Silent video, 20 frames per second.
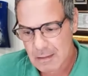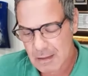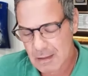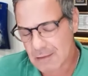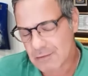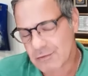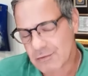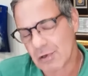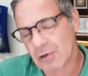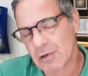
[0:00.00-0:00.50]

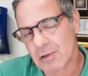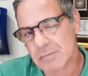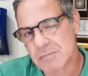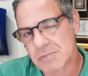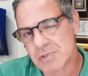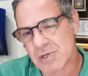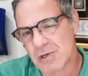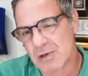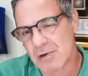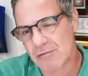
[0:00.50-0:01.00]
in
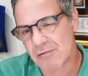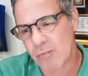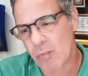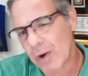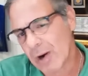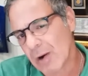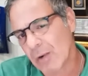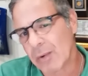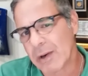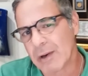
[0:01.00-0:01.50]
terms of
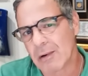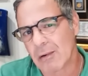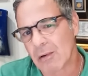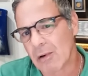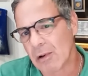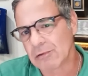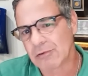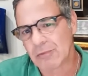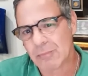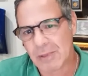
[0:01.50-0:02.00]
where we
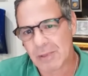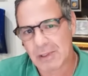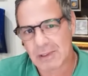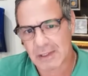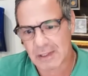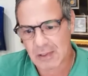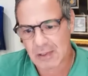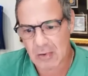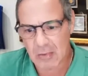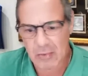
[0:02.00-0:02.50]
are
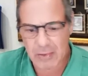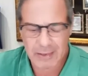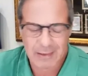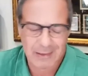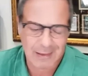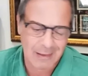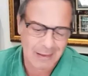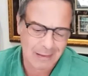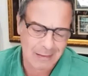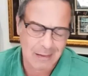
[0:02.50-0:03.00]
ultimately going.
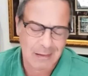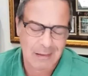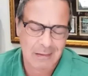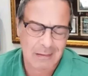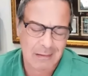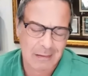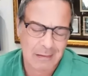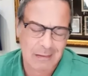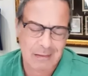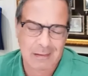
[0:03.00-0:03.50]
Yeah,
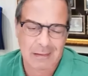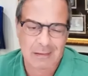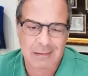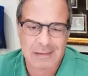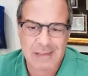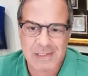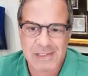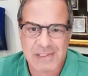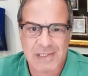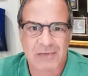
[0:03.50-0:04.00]

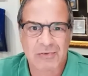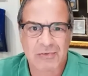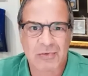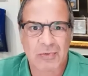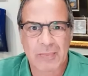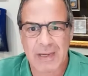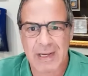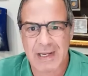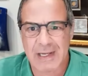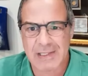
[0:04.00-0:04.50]
the
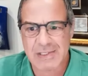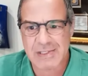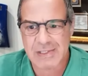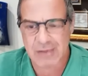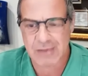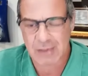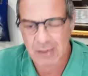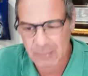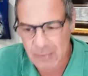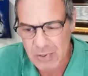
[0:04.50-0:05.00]
central banks
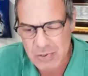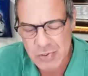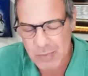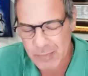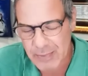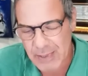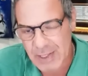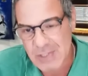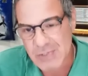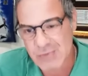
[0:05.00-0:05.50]
and the commercial
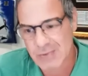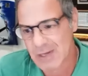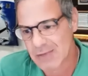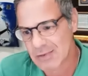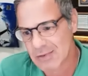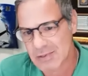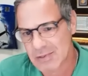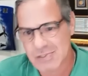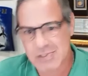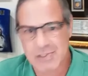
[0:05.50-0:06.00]
banks,
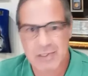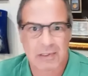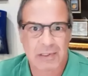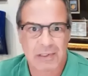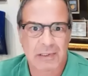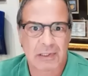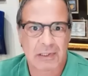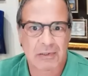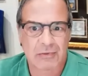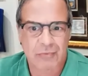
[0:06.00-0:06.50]
rather, are still
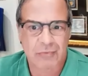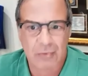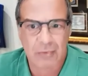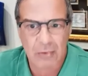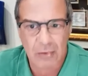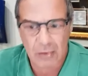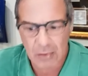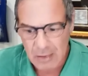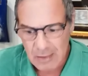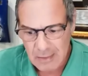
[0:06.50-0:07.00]
in
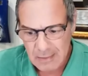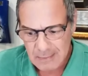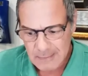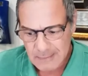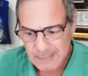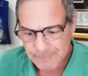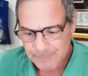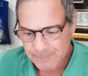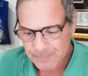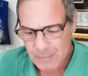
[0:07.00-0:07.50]
control,
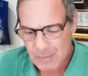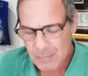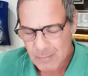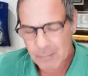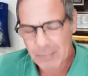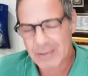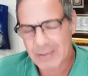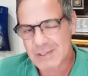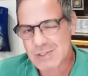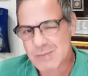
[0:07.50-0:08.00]

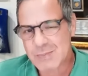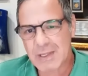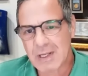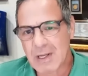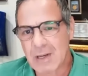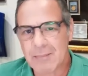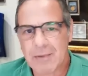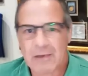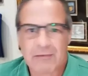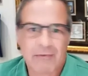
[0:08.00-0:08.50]
but it's
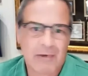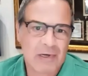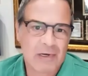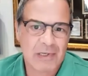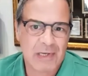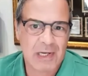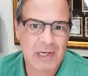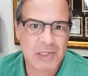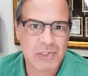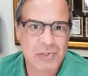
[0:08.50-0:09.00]
becoming
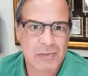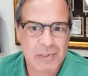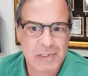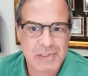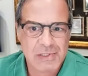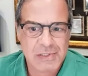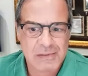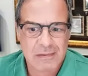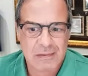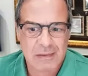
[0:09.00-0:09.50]
very
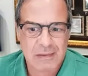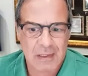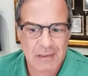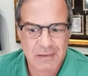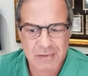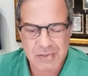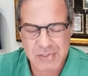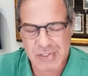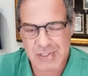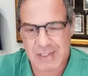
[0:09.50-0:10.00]
dangerous.
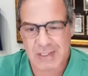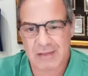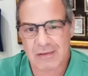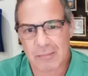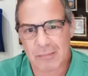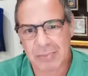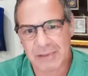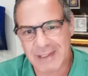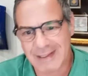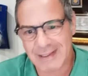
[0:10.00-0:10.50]
And you're seeing
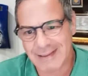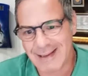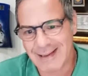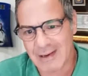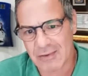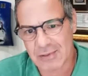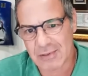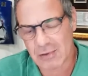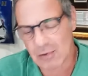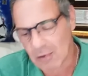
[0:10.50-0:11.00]
the bleed
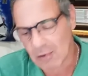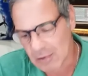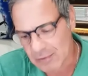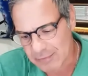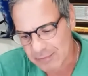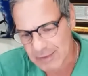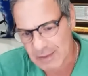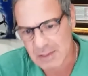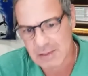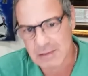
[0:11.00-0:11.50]
down in all
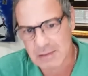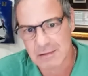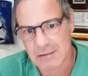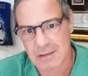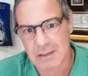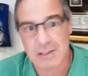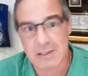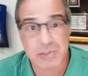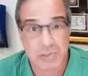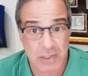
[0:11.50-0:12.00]
of the
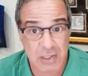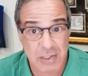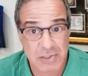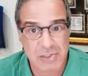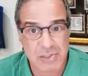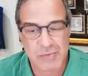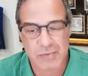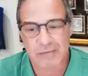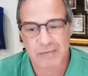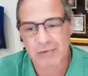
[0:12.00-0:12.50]

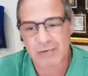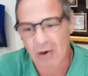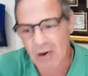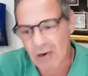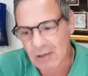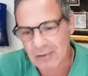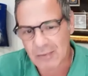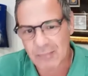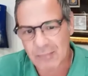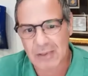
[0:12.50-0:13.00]
exchanges. We've
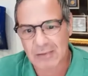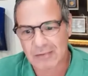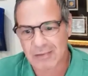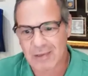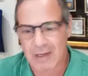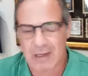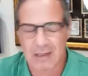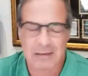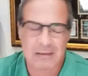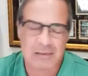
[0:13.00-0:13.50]
talked about
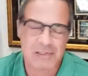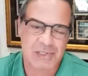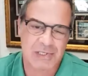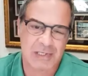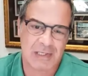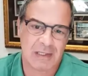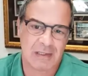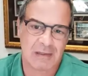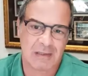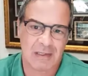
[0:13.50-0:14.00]
that. You're
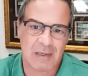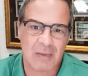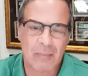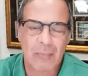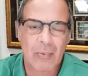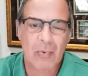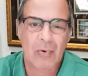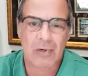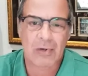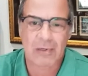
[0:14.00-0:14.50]
seeing the
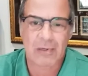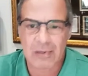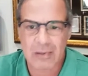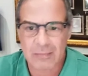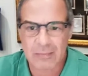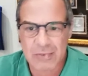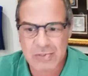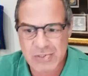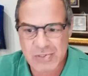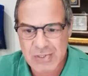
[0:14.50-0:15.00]
import
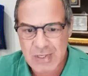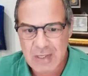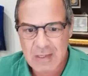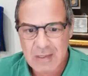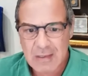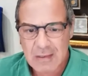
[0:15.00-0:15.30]
numbers,